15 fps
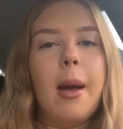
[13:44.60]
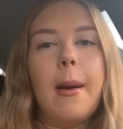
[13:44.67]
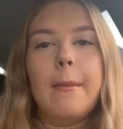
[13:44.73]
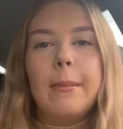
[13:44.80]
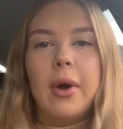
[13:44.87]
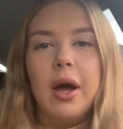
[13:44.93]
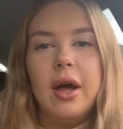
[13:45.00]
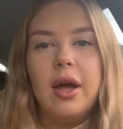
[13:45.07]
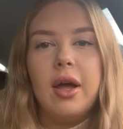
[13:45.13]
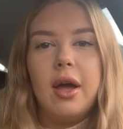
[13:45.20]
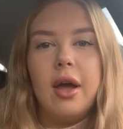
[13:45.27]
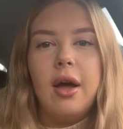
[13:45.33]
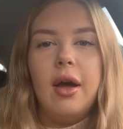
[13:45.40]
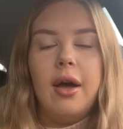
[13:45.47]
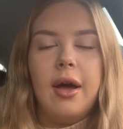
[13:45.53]
But
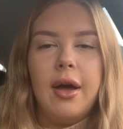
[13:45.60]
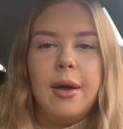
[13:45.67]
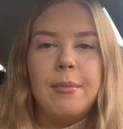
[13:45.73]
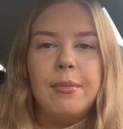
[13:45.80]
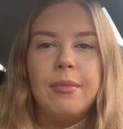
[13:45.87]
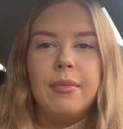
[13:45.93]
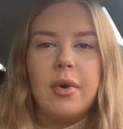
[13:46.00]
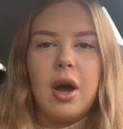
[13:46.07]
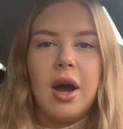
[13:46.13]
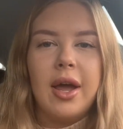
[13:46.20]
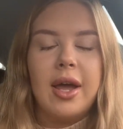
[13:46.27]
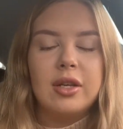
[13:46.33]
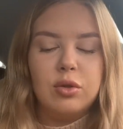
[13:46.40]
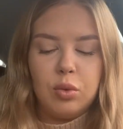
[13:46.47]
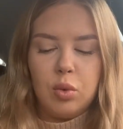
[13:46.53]
um, I
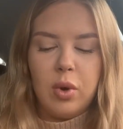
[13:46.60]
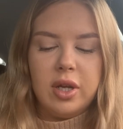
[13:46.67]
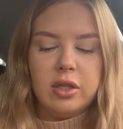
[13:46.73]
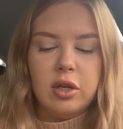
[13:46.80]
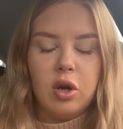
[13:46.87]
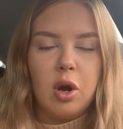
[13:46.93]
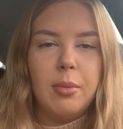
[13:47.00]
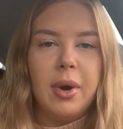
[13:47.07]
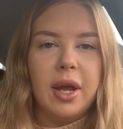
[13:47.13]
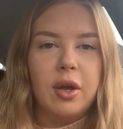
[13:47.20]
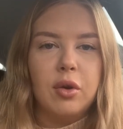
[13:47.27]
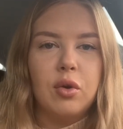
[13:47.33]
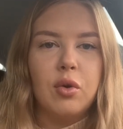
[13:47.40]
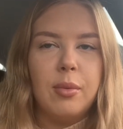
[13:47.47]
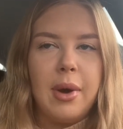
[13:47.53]
had to always look on my
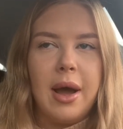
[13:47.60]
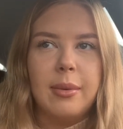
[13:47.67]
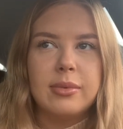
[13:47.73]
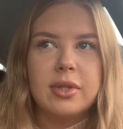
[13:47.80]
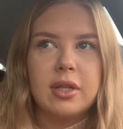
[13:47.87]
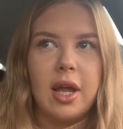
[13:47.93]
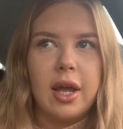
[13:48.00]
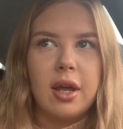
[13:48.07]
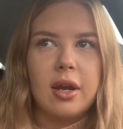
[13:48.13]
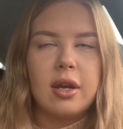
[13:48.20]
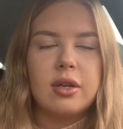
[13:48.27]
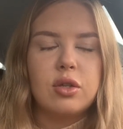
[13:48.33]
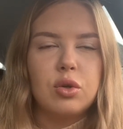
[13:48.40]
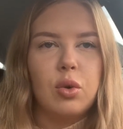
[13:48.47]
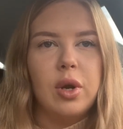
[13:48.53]
Google Maps, like
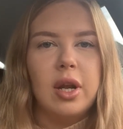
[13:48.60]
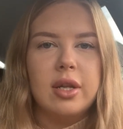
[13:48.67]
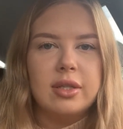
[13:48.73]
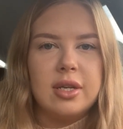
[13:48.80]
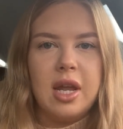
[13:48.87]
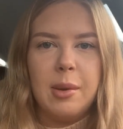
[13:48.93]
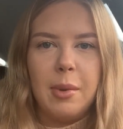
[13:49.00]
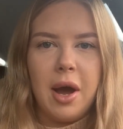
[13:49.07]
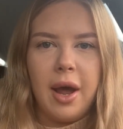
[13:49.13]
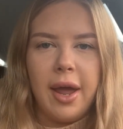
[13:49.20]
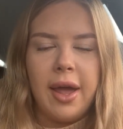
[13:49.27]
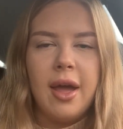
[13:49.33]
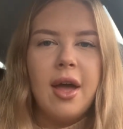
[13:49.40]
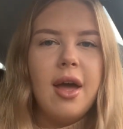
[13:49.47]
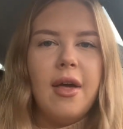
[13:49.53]
toilets nearby.
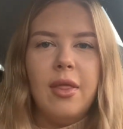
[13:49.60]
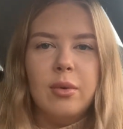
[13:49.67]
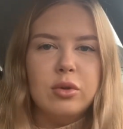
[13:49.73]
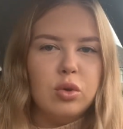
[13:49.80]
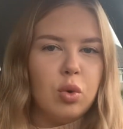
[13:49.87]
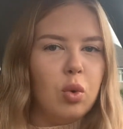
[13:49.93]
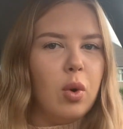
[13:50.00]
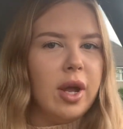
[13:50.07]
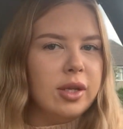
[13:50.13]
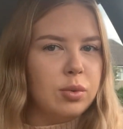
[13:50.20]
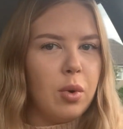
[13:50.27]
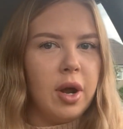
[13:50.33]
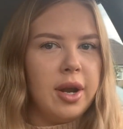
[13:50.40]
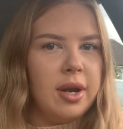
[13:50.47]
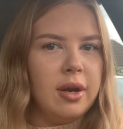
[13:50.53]
there was always
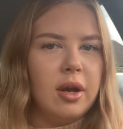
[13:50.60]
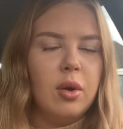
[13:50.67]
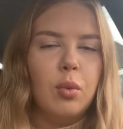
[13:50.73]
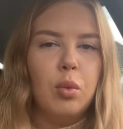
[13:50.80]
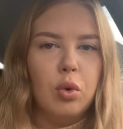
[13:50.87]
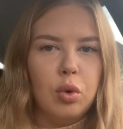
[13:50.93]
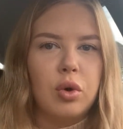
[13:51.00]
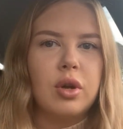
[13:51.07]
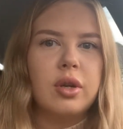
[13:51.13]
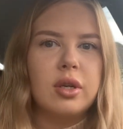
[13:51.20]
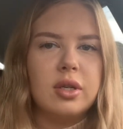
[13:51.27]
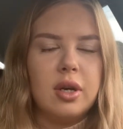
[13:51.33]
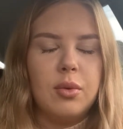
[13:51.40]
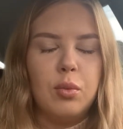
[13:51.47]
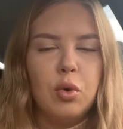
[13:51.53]
one walk
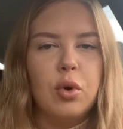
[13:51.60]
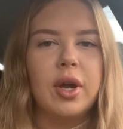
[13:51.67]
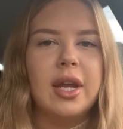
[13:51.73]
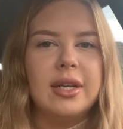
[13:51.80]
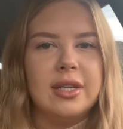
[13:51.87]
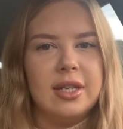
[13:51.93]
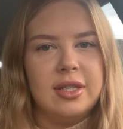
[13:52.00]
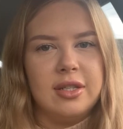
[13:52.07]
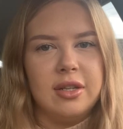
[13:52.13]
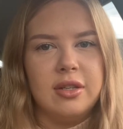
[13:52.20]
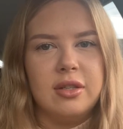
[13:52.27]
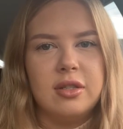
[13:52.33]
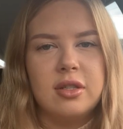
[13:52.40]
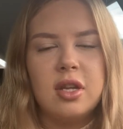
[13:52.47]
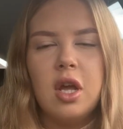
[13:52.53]
walking
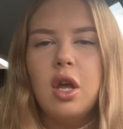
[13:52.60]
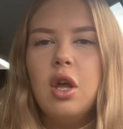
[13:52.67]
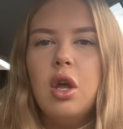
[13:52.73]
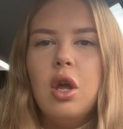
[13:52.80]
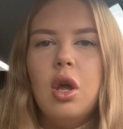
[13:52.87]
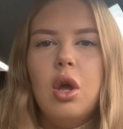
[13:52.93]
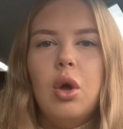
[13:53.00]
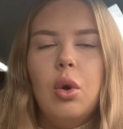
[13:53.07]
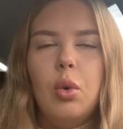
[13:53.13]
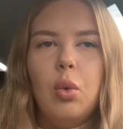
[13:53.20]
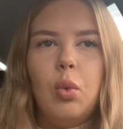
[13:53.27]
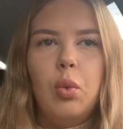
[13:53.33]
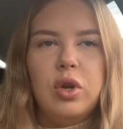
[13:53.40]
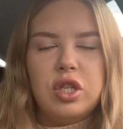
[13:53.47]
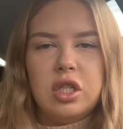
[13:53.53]
distance,
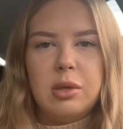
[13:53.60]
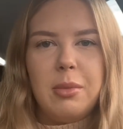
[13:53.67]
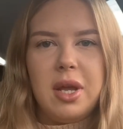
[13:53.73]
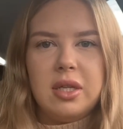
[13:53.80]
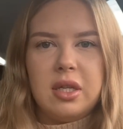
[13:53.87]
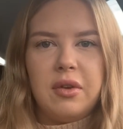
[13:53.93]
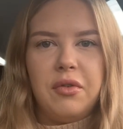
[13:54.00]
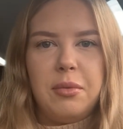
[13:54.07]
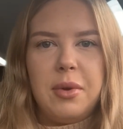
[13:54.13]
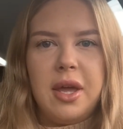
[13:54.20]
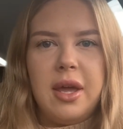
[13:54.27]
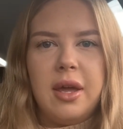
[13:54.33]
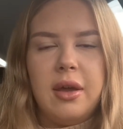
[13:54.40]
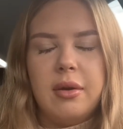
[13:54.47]
which is amazing for me.